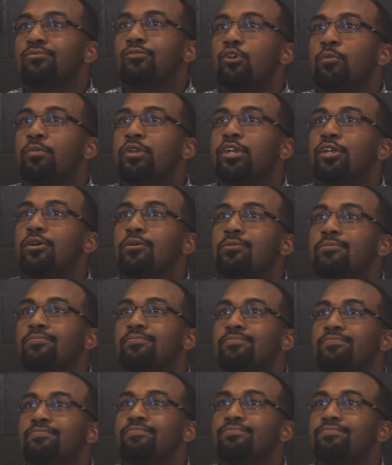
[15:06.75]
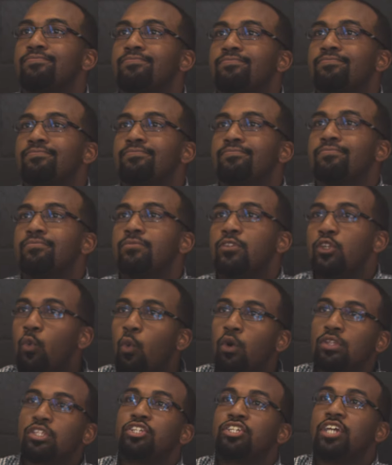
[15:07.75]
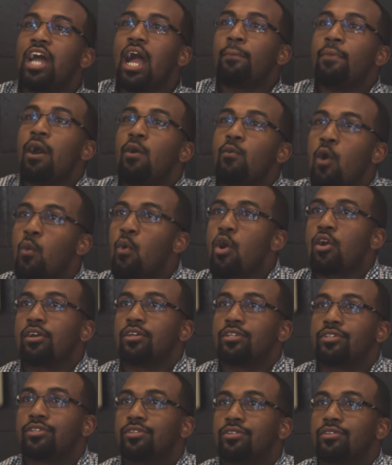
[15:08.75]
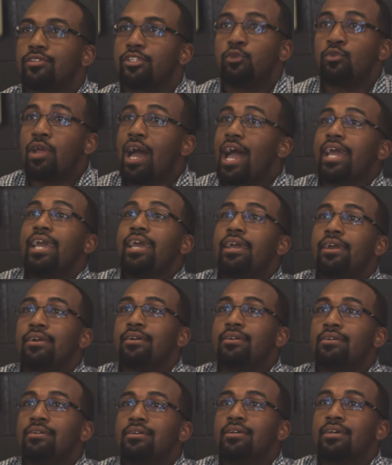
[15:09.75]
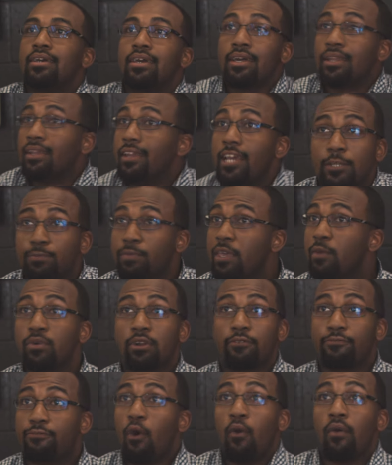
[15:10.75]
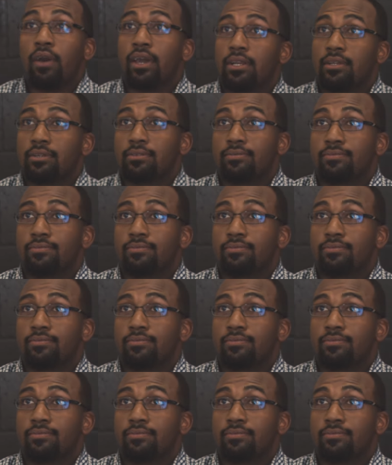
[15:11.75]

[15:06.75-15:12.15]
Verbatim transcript: What do you want me to do? You want the job, I want workers. You're not here, leaves me with a void.